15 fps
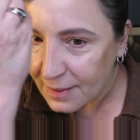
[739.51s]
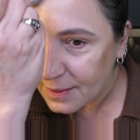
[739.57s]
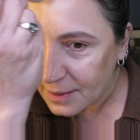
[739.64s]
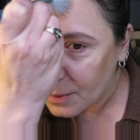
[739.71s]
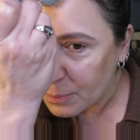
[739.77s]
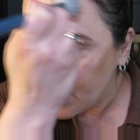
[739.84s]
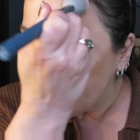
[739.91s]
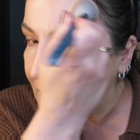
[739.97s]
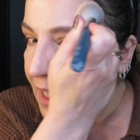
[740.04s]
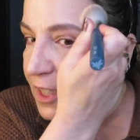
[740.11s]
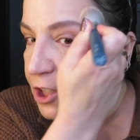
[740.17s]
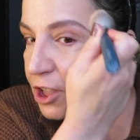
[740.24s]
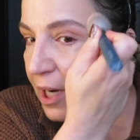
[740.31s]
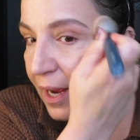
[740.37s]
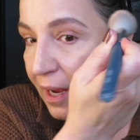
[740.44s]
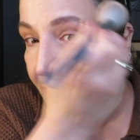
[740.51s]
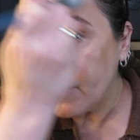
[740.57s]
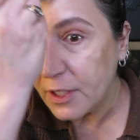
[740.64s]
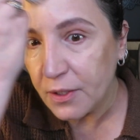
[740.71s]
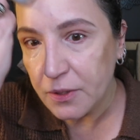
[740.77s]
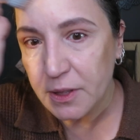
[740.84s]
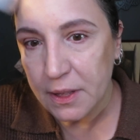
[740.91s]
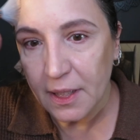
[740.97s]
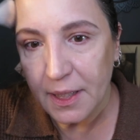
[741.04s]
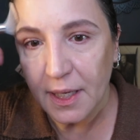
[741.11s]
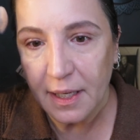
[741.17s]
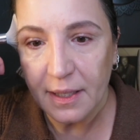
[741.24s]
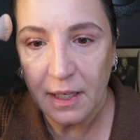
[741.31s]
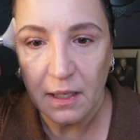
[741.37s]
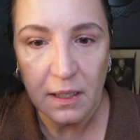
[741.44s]
blush. I haven't used it
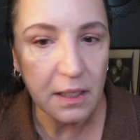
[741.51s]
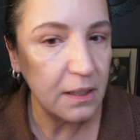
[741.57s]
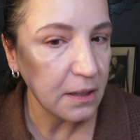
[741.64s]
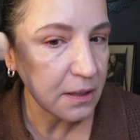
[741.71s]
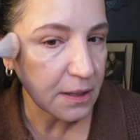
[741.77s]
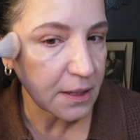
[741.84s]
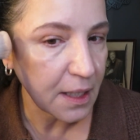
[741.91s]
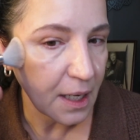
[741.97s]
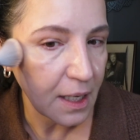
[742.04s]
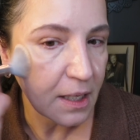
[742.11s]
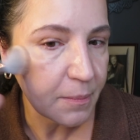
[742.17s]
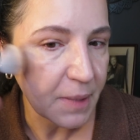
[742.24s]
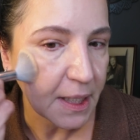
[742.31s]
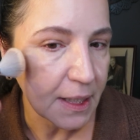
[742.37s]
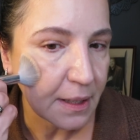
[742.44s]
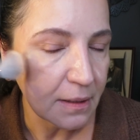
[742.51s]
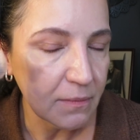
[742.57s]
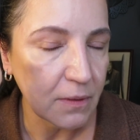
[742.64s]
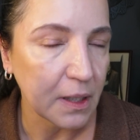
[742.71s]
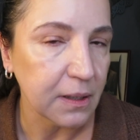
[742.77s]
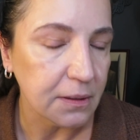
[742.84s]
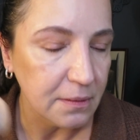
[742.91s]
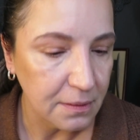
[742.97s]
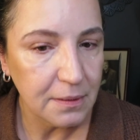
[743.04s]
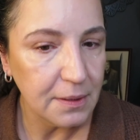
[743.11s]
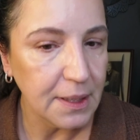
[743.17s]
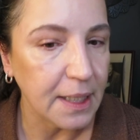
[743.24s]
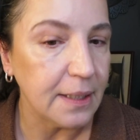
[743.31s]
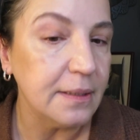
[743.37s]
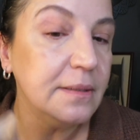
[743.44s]
in a long time, and well,
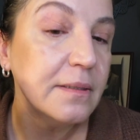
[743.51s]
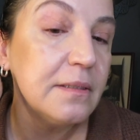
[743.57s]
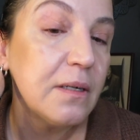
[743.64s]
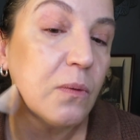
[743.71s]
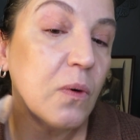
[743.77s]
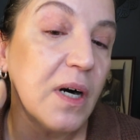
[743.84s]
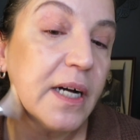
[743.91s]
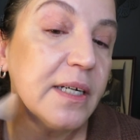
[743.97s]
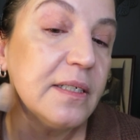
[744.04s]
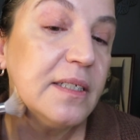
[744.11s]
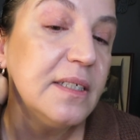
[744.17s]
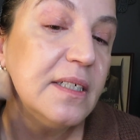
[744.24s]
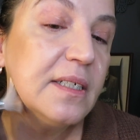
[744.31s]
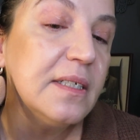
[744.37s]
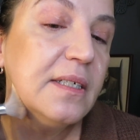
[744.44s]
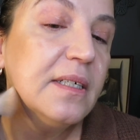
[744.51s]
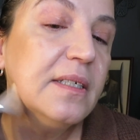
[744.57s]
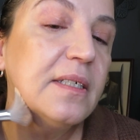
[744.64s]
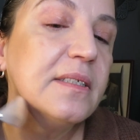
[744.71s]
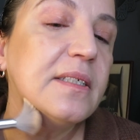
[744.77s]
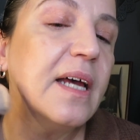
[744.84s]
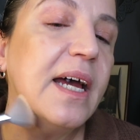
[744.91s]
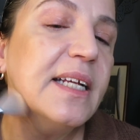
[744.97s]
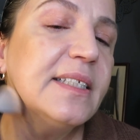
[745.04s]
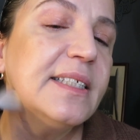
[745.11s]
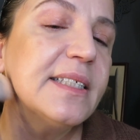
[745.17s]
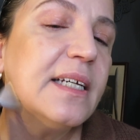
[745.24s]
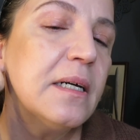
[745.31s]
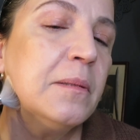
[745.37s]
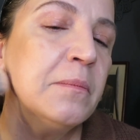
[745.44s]
yeah, a while. And
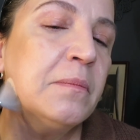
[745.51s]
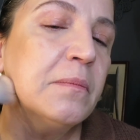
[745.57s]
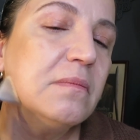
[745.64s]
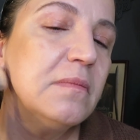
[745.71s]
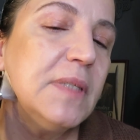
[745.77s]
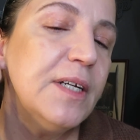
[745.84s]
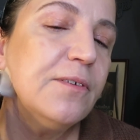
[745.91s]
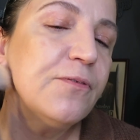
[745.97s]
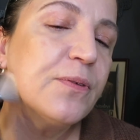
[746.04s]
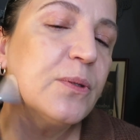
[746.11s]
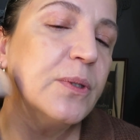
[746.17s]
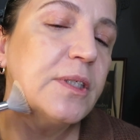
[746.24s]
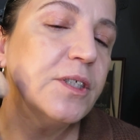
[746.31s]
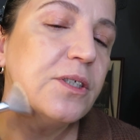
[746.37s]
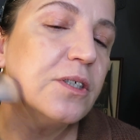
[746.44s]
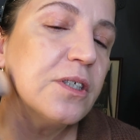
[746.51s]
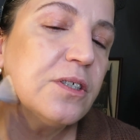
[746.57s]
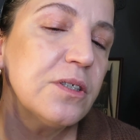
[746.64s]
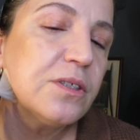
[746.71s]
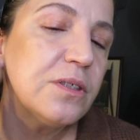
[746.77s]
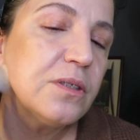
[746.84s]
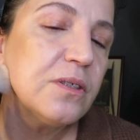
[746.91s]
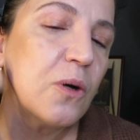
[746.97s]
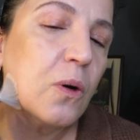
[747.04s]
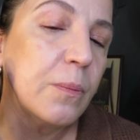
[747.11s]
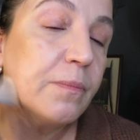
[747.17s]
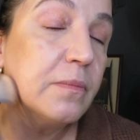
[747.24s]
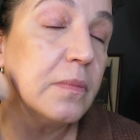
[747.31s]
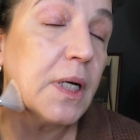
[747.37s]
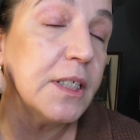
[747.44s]
some influencers,
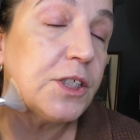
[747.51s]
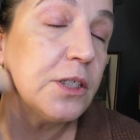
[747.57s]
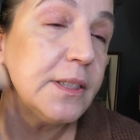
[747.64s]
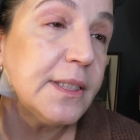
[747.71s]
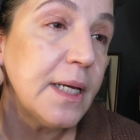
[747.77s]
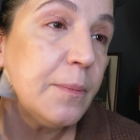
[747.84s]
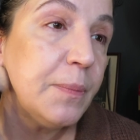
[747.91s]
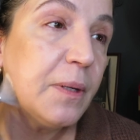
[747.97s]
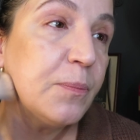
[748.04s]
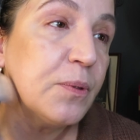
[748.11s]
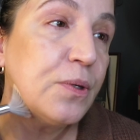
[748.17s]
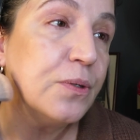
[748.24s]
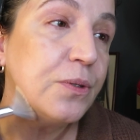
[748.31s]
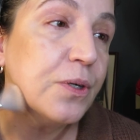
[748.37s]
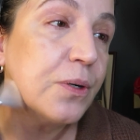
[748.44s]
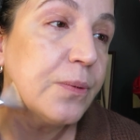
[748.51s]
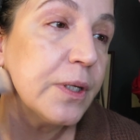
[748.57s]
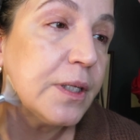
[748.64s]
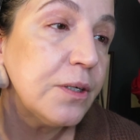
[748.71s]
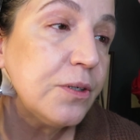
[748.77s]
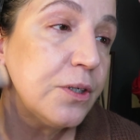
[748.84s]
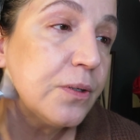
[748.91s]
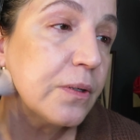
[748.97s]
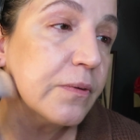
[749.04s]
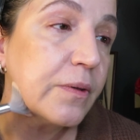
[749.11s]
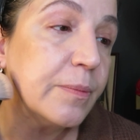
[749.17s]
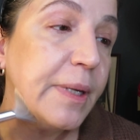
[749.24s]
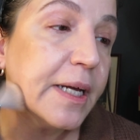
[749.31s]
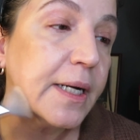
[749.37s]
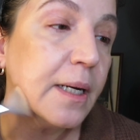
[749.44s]
or I should say people who know what they're doing
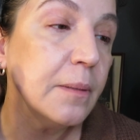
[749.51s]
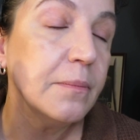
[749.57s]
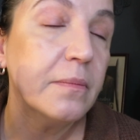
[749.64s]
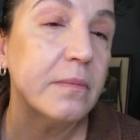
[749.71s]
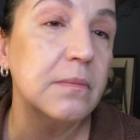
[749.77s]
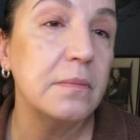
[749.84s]
with makeup,